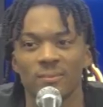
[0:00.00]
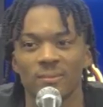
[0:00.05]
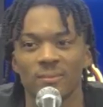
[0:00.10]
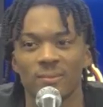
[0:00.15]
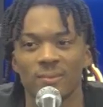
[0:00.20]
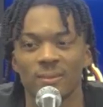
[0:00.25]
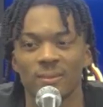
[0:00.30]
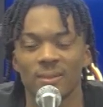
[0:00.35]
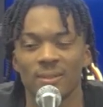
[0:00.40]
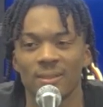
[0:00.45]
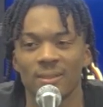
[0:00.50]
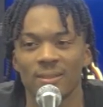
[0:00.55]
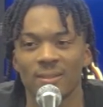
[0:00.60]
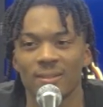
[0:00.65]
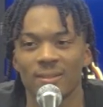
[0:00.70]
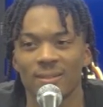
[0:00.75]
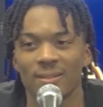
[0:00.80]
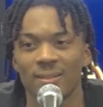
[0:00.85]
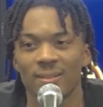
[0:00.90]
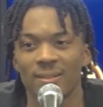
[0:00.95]
of being a
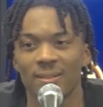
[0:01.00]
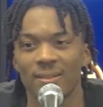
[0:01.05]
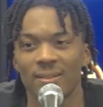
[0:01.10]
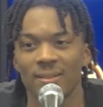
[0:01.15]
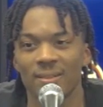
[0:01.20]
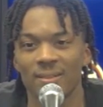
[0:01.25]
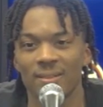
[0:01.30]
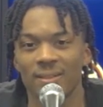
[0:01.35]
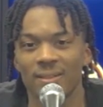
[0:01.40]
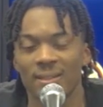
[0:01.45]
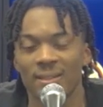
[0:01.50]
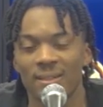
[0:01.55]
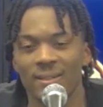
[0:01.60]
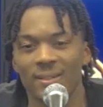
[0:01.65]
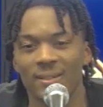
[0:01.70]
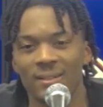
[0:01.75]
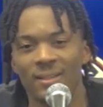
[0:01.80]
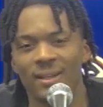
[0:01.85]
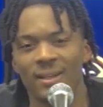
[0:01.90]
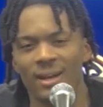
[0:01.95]

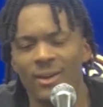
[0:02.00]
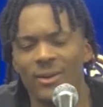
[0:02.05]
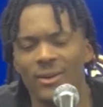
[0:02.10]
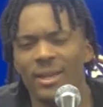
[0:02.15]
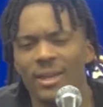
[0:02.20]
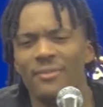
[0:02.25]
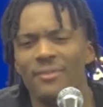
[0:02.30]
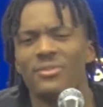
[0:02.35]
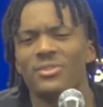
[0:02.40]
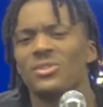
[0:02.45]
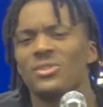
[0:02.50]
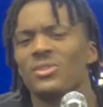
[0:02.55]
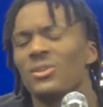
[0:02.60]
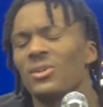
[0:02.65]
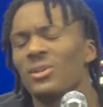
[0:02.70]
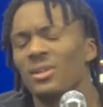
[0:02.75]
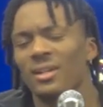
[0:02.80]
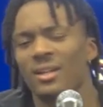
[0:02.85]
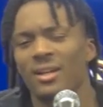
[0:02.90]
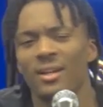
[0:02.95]
Oh yeah, for
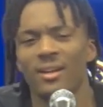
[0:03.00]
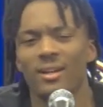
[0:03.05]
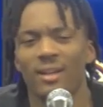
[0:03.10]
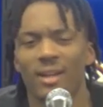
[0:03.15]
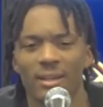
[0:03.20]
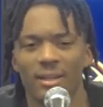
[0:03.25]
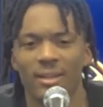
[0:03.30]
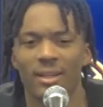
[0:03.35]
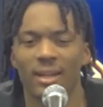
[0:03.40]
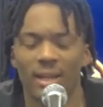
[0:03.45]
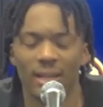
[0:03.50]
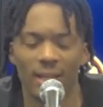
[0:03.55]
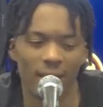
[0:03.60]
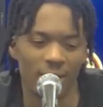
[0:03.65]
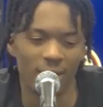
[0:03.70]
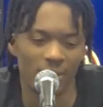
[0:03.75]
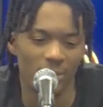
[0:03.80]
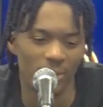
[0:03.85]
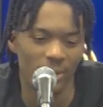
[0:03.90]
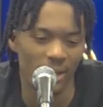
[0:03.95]
sure. Uh, I, I
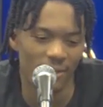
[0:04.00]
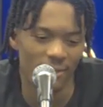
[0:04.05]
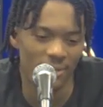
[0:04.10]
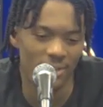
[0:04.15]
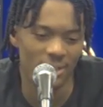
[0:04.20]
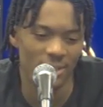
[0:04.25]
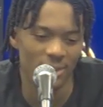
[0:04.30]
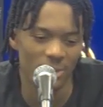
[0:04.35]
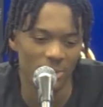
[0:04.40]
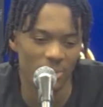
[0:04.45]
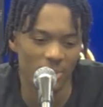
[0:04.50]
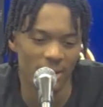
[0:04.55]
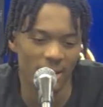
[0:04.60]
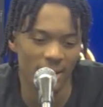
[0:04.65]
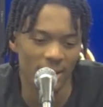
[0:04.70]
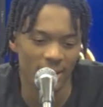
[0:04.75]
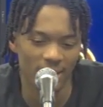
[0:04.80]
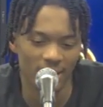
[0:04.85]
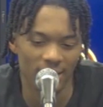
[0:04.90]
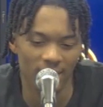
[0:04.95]
know every single
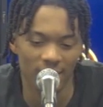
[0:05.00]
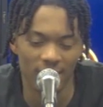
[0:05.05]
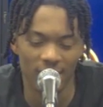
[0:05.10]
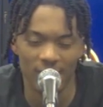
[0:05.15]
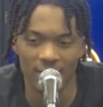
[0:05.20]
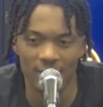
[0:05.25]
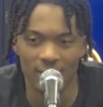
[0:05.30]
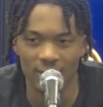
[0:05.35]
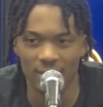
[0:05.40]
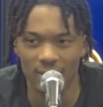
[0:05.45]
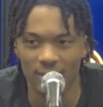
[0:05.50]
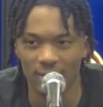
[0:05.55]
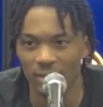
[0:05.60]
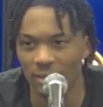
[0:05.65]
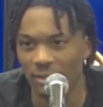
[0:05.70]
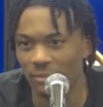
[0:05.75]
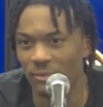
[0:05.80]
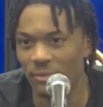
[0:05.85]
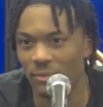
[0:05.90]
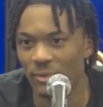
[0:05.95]
body in the league is, is
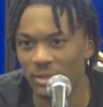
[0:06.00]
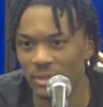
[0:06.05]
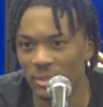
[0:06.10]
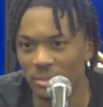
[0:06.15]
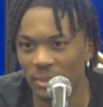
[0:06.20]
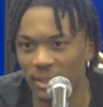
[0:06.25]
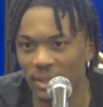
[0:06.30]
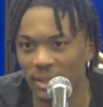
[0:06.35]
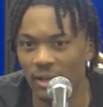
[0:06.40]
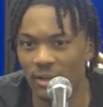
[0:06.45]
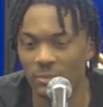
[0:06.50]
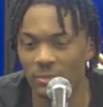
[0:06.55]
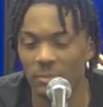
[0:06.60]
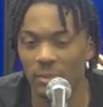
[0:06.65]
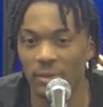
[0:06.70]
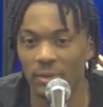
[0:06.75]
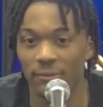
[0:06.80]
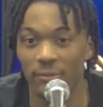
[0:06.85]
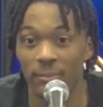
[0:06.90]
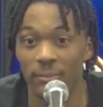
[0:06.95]
looking forward to playoffs,
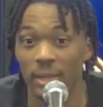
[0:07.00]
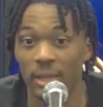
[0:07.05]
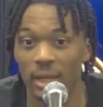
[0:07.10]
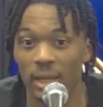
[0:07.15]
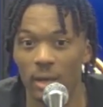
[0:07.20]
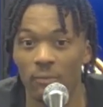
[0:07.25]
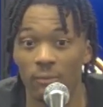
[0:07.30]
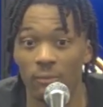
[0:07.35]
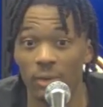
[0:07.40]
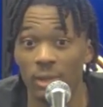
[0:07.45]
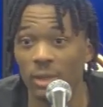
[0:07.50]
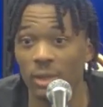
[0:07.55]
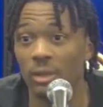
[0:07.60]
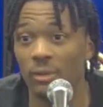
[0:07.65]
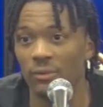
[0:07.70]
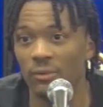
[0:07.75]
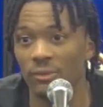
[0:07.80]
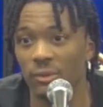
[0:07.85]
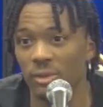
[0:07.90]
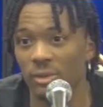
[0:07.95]
but for me, I'm really looking
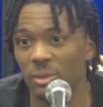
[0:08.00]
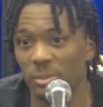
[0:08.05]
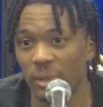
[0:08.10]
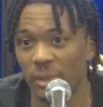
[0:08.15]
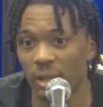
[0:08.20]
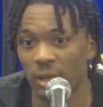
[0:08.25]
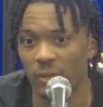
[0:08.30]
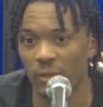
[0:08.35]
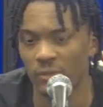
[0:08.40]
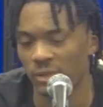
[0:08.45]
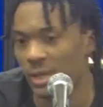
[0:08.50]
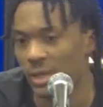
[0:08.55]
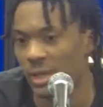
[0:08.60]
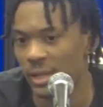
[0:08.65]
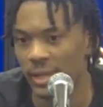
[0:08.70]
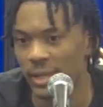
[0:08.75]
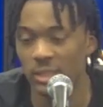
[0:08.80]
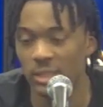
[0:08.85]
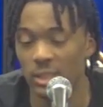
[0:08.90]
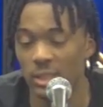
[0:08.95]
forward to playoffs.
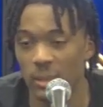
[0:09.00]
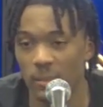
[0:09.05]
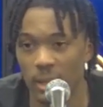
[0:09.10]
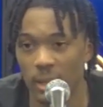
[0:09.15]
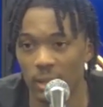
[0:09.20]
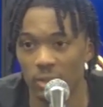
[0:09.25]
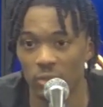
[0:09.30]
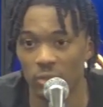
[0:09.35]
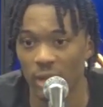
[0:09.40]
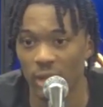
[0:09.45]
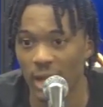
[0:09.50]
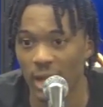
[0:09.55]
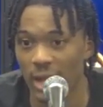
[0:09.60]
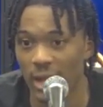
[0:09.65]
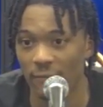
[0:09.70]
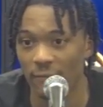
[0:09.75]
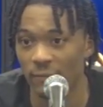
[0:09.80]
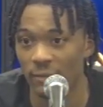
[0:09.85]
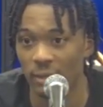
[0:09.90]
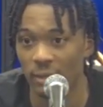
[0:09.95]
That's something I
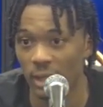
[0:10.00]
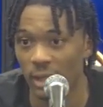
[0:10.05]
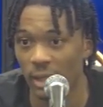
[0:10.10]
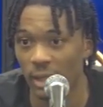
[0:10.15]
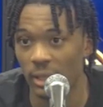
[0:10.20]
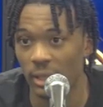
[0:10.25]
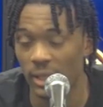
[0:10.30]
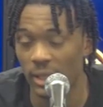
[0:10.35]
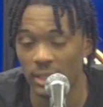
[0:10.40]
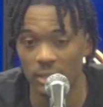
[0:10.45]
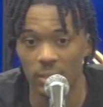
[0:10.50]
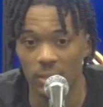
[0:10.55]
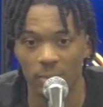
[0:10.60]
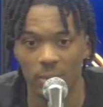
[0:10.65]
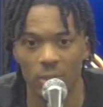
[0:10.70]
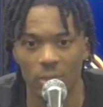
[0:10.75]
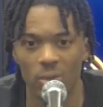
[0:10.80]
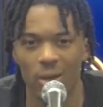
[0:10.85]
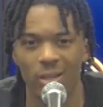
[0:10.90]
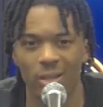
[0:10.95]
thrive in, and that's something
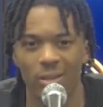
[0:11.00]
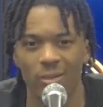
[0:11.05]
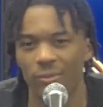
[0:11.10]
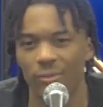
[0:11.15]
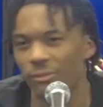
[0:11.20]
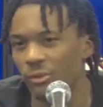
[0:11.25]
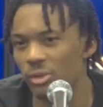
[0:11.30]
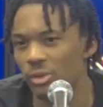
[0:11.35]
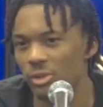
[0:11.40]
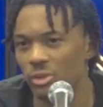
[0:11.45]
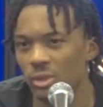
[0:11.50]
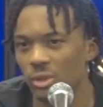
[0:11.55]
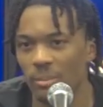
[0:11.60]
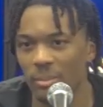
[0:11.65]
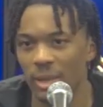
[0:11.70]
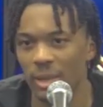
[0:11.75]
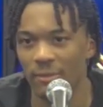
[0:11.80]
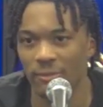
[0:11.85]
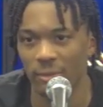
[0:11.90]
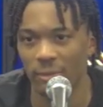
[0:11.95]
you know I look forward to. I'm
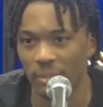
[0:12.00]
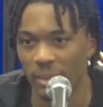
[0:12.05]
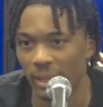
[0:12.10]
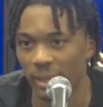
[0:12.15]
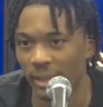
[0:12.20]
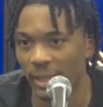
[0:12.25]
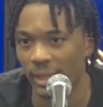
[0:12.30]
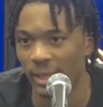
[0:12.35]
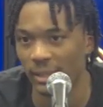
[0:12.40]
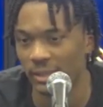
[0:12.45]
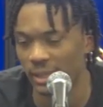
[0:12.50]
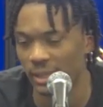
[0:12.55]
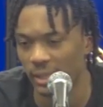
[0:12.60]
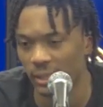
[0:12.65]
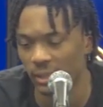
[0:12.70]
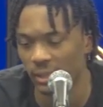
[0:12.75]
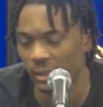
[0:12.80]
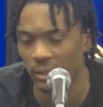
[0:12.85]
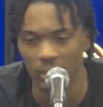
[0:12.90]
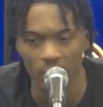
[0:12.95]
made for the big lights, and
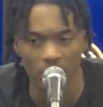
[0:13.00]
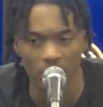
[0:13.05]
uh,